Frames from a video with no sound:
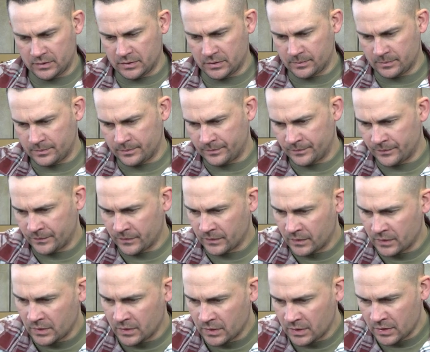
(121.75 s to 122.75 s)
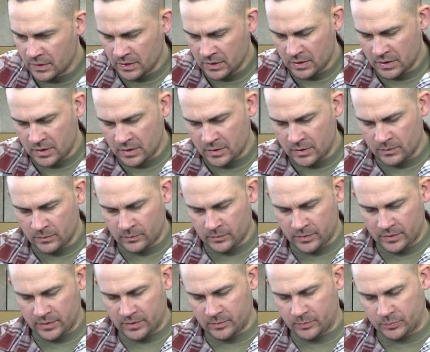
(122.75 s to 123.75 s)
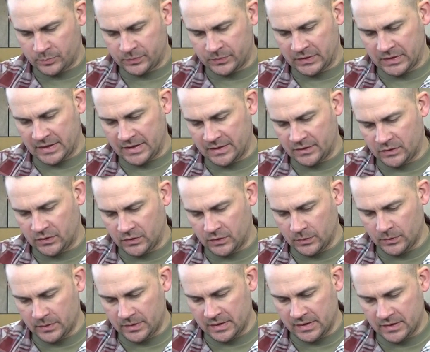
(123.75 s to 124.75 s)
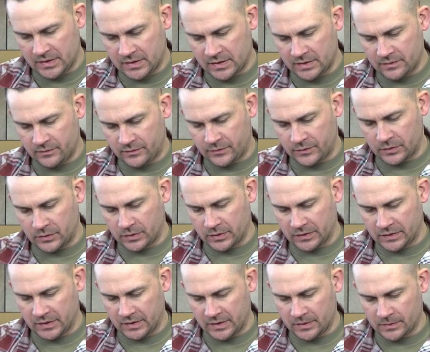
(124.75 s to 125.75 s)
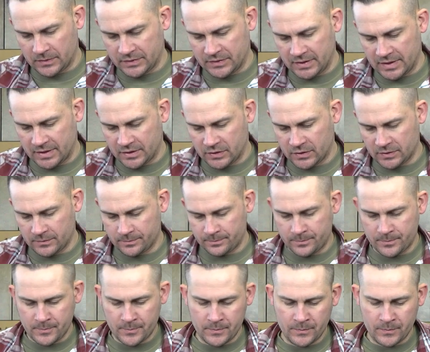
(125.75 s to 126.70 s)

Yep. We're going to tie two of these in for our tail section.